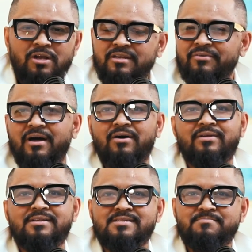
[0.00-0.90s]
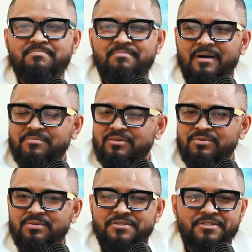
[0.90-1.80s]
around. I just bumped
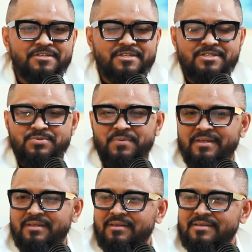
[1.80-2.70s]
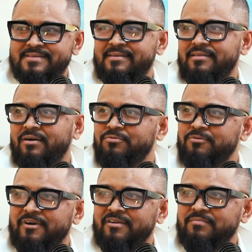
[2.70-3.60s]
into a church. I just went in. I sat down for
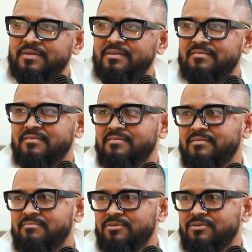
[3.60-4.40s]
5 minutes, and then